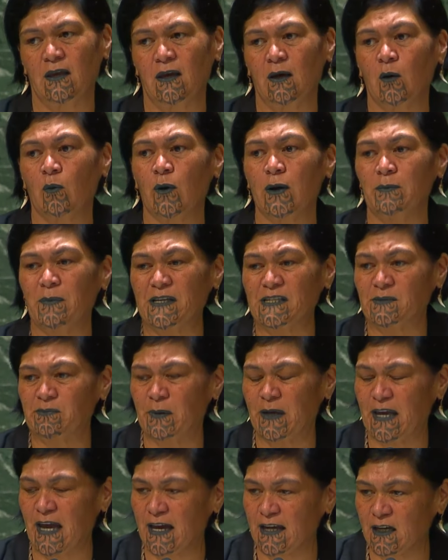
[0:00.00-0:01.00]
We must
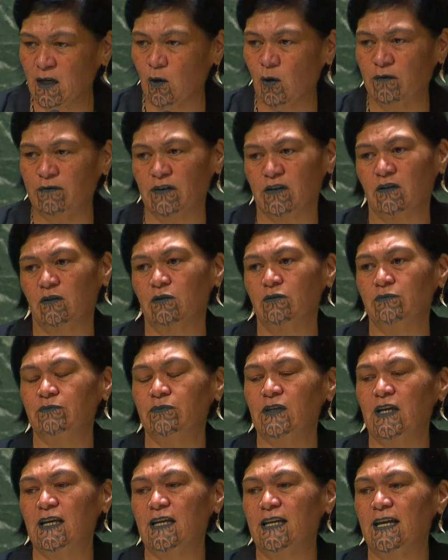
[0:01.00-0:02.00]
be unequivocal
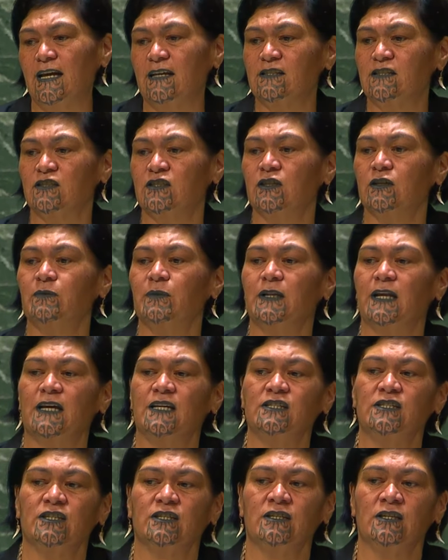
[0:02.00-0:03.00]
in our
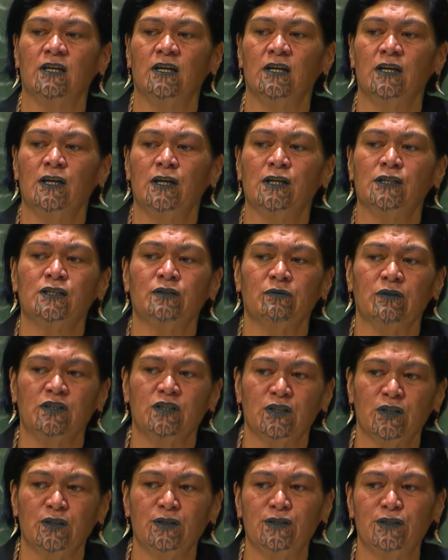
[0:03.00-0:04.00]
determination to
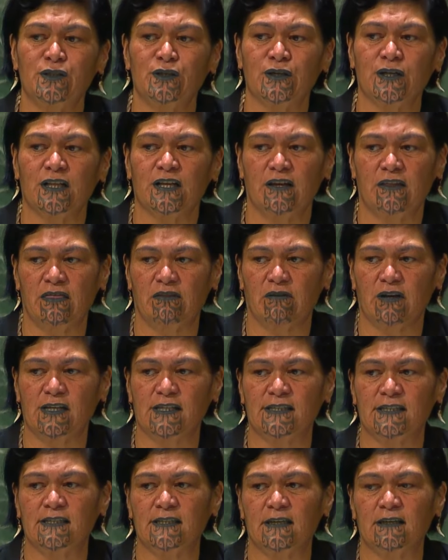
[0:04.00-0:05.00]
reduce nuclear
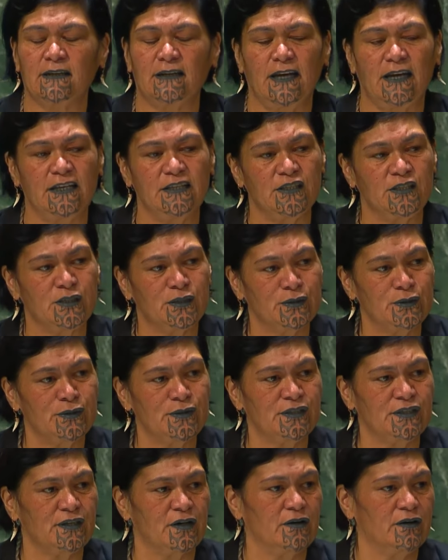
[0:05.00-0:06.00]
threats and do
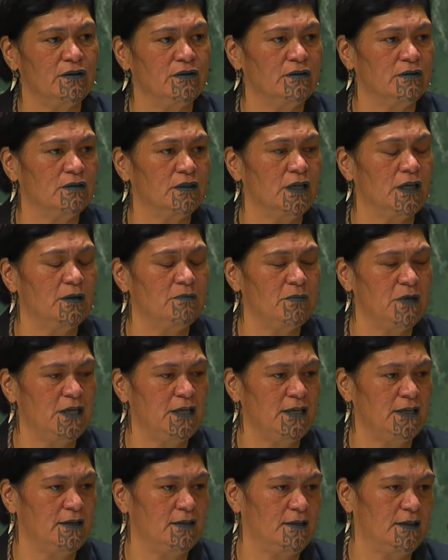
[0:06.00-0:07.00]
so
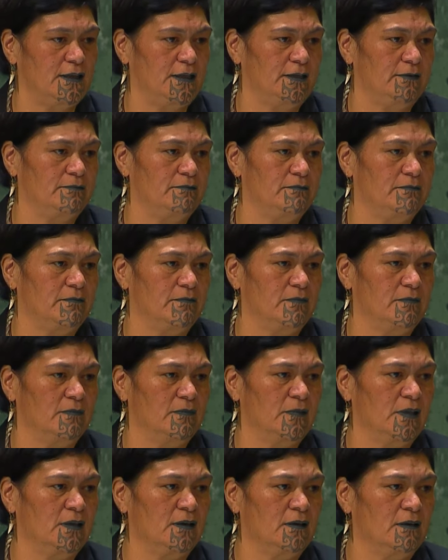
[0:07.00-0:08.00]
immediately.
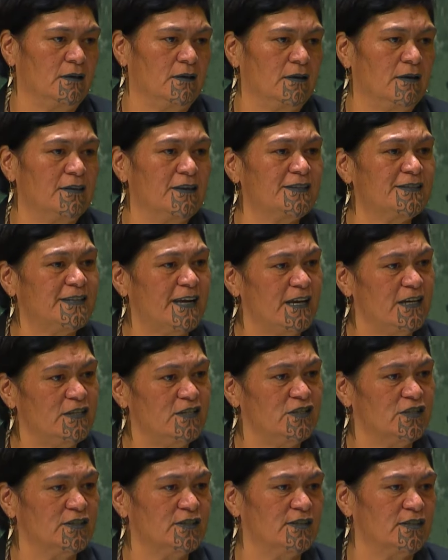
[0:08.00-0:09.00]
The
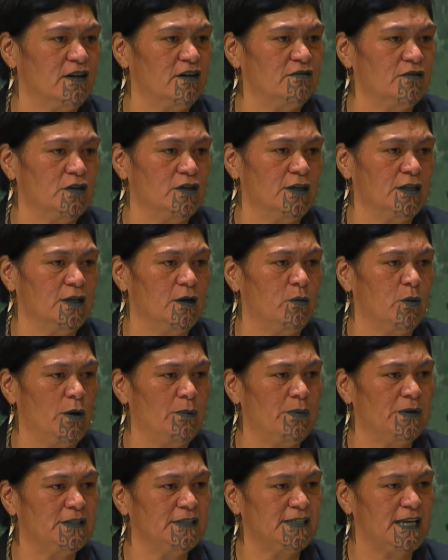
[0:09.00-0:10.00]
dangers of nuclear
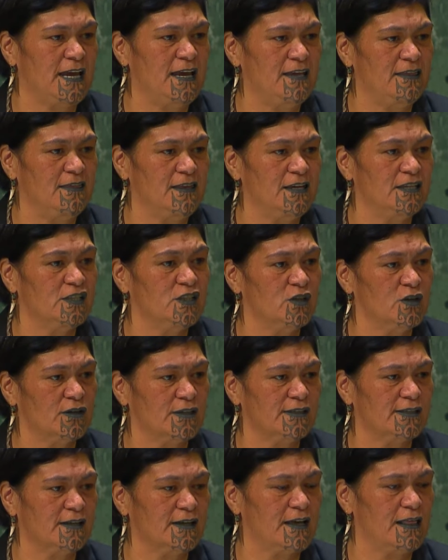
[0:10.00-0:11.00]
weapons and their
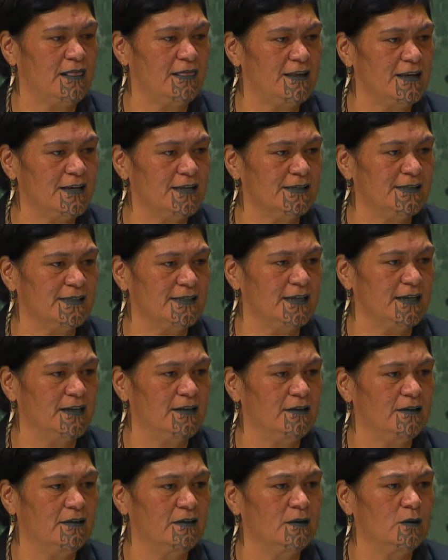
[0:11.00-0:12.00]
toxic legacy,
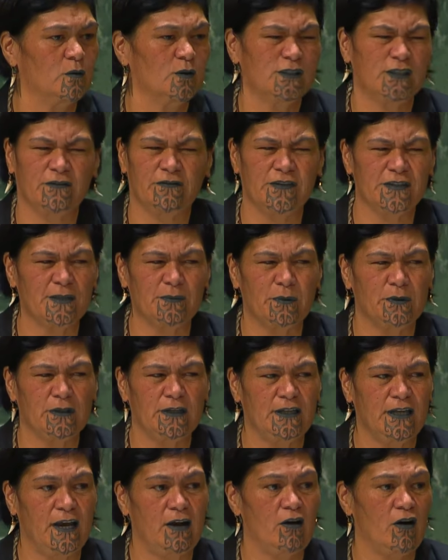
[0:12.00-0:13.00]
which are visible
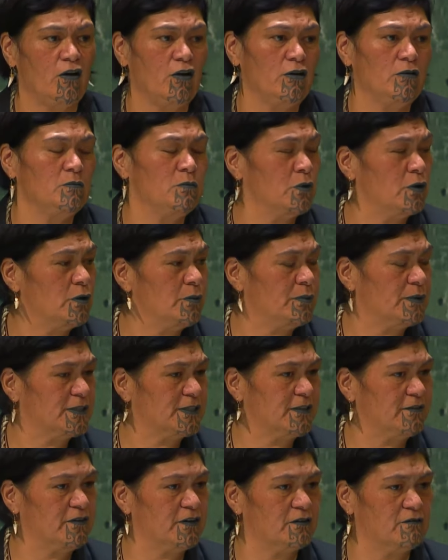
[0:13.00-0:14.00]
in our own blue
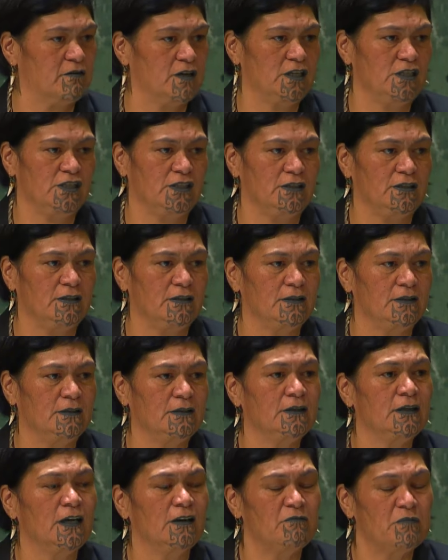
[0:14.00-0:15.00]
Pacific region,
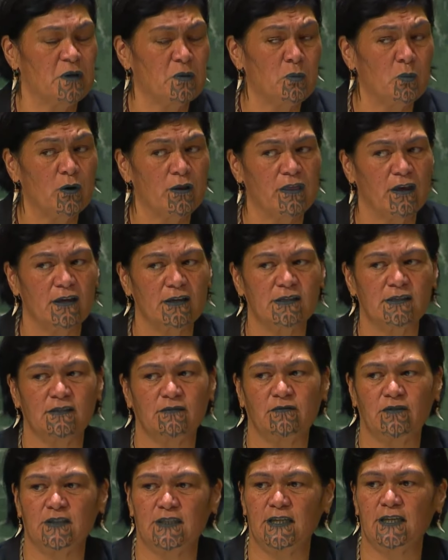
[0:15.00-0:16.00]
have been with us
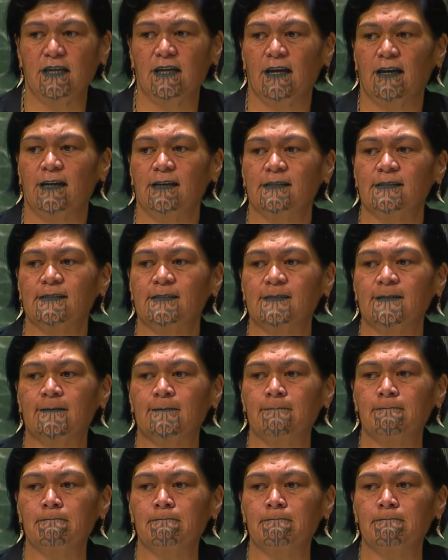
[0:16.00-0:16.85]
for decades.